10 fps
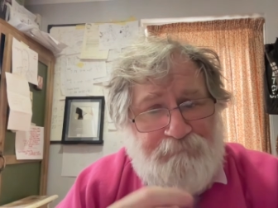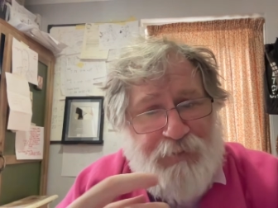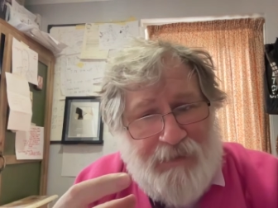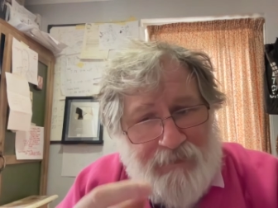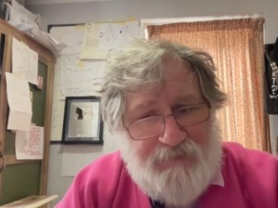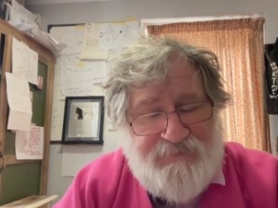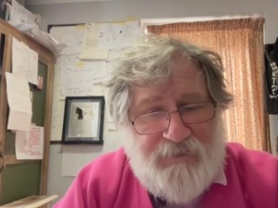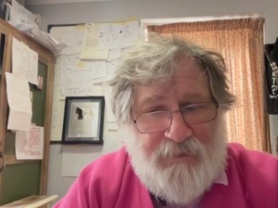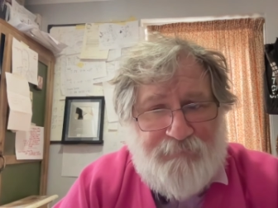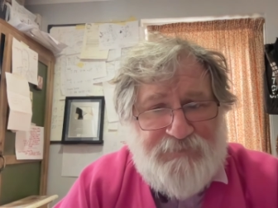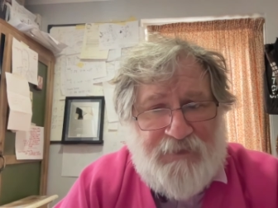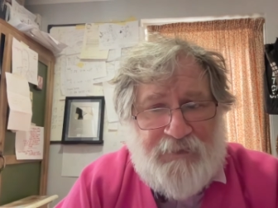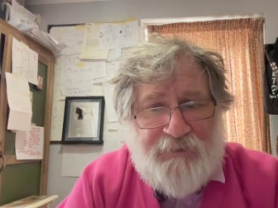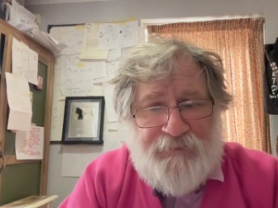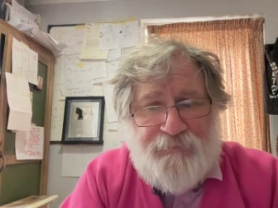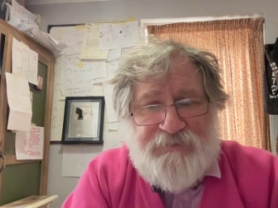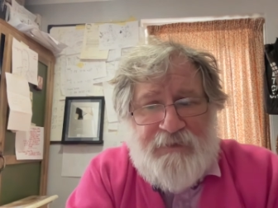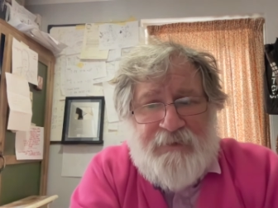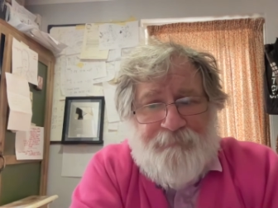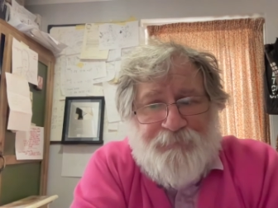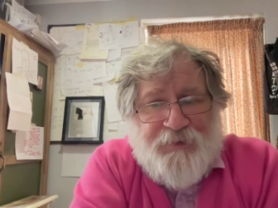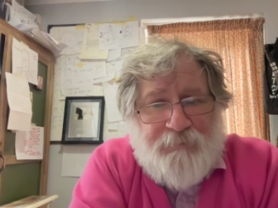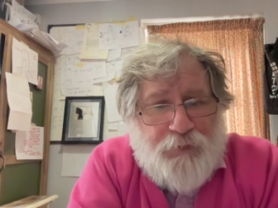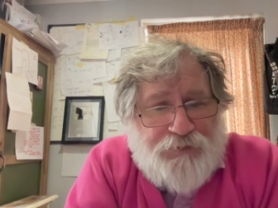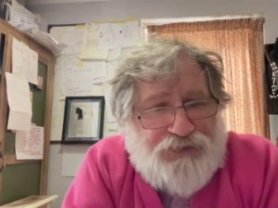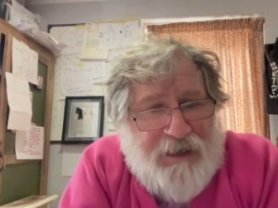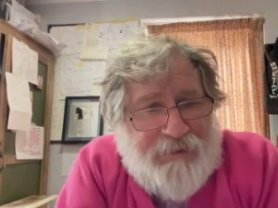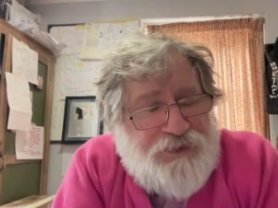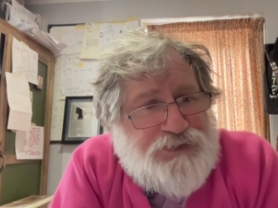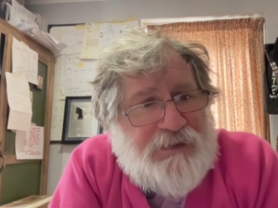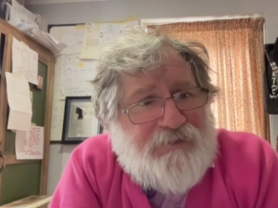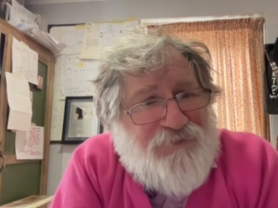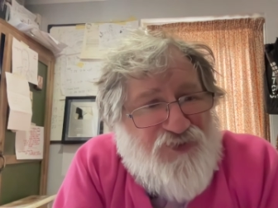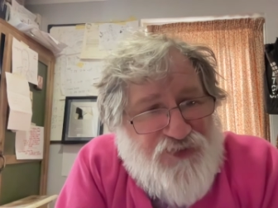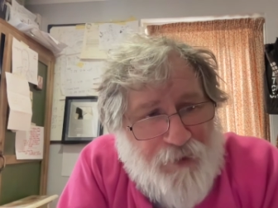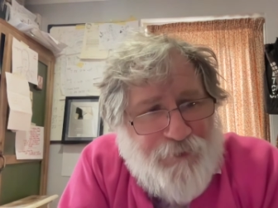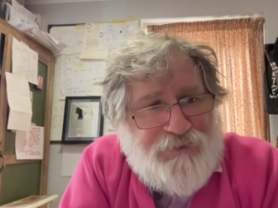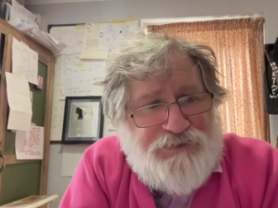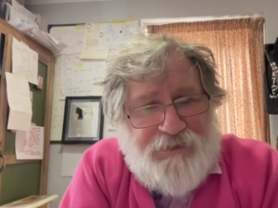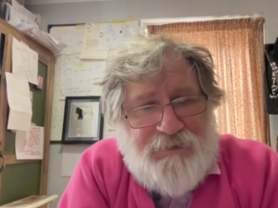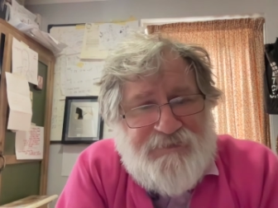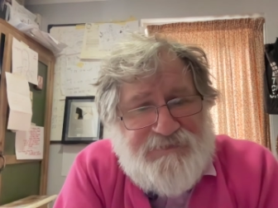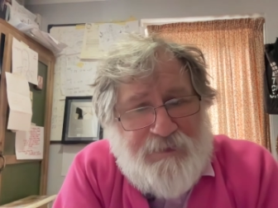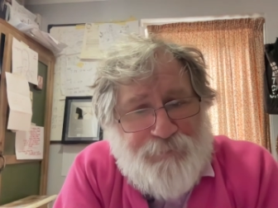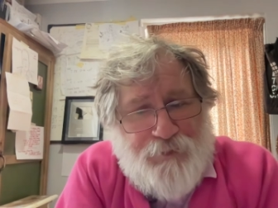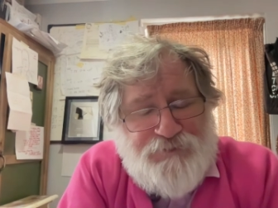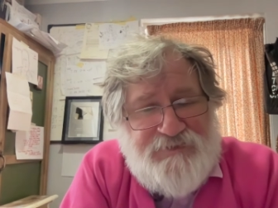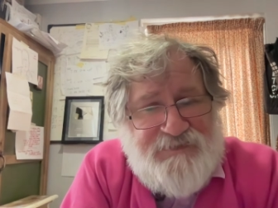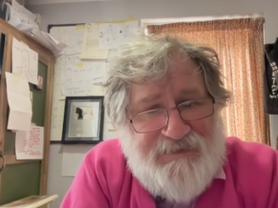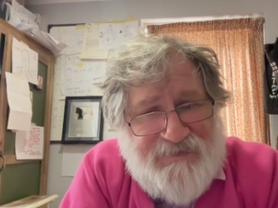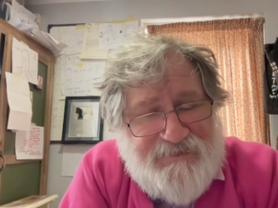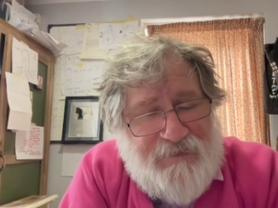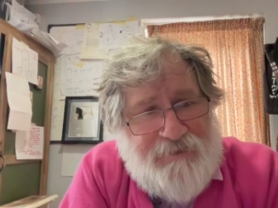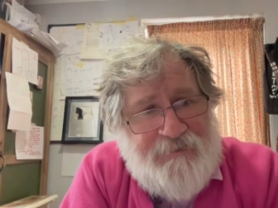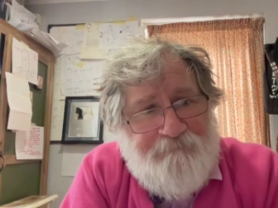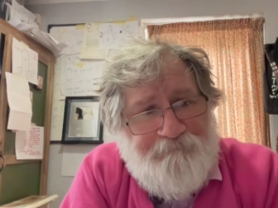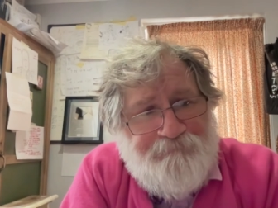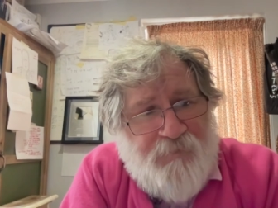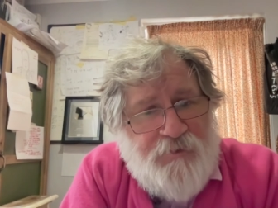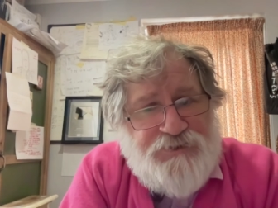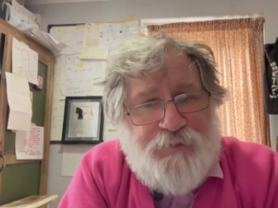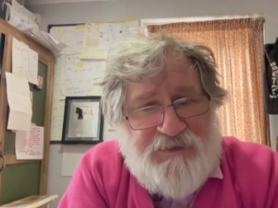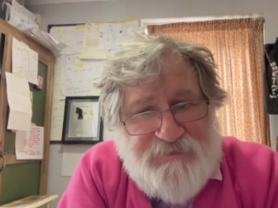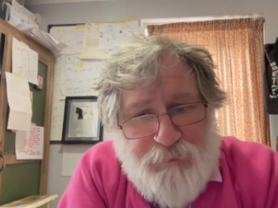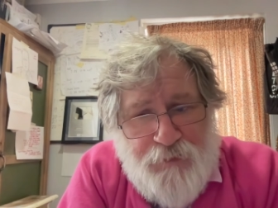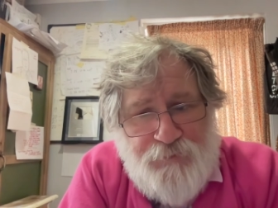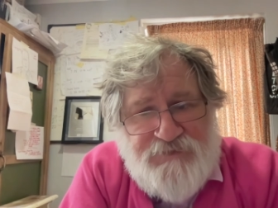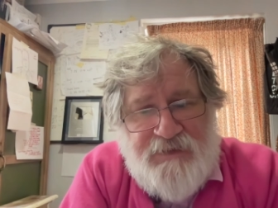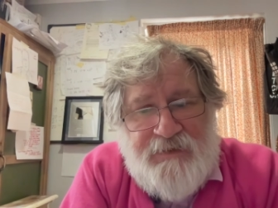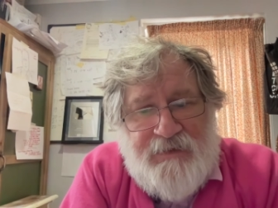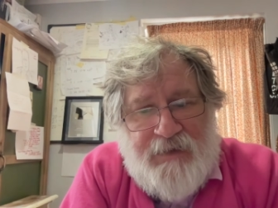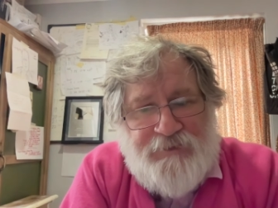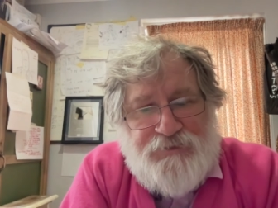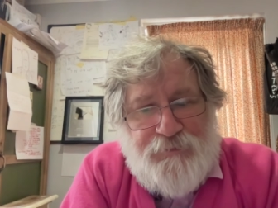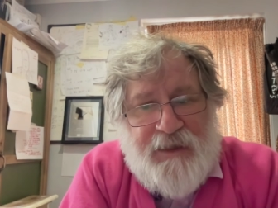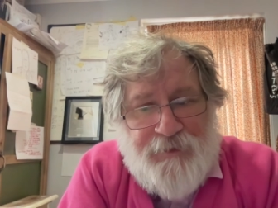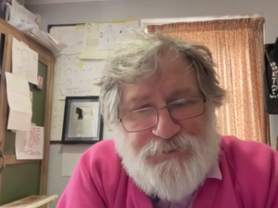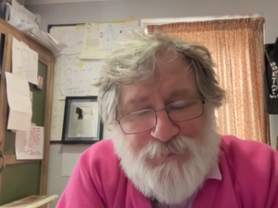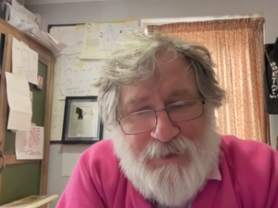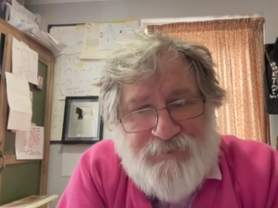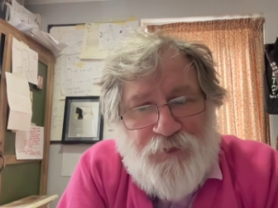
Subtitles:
Byline Times argues that a more challenging and thorough journalistic approach is necessary to expose and to counteract the